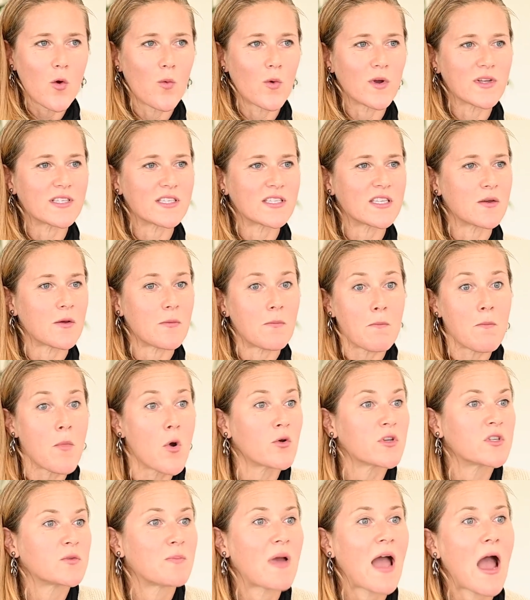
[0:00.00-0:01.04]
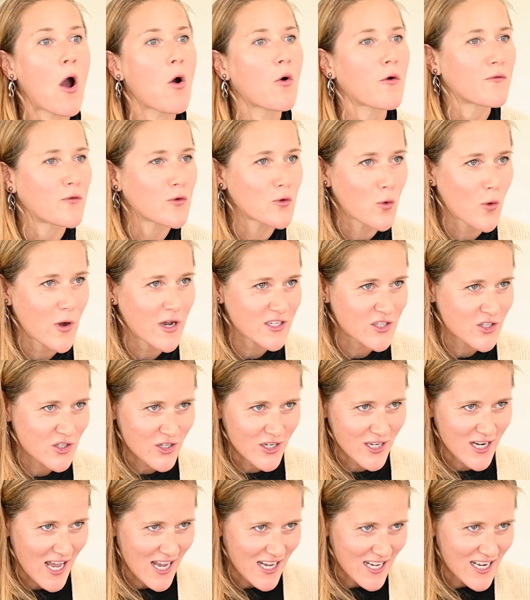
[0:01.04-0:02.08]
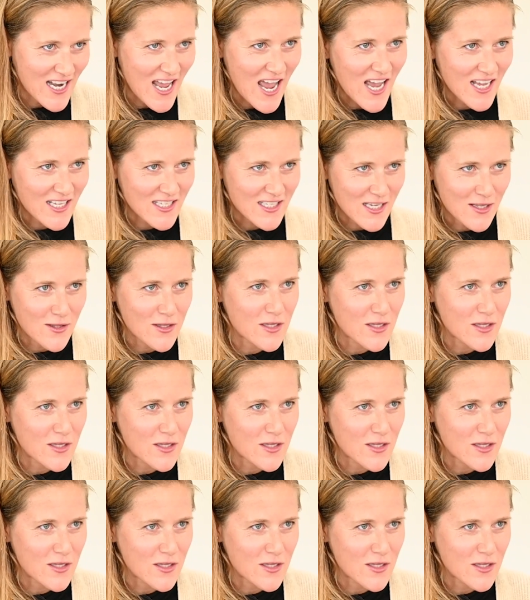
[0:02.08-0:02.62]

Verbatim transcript: what's the most powerful question I can ask in